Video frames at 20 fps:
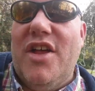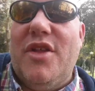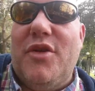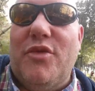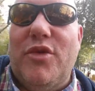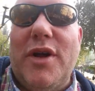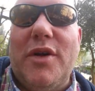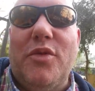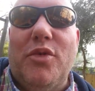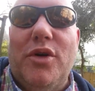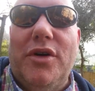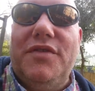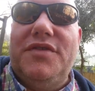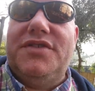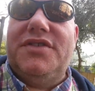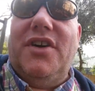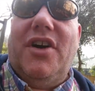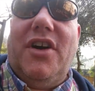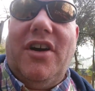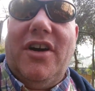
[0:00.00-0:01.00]
Red
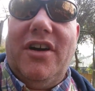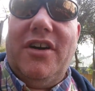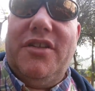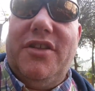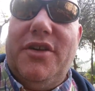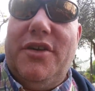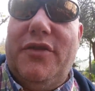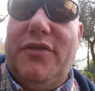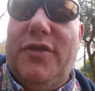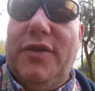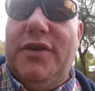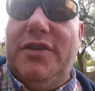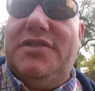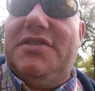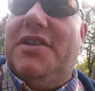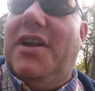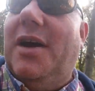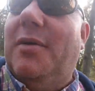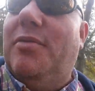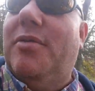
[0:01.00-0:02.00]
wolves are the first
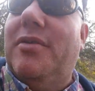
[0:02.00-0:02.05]
stop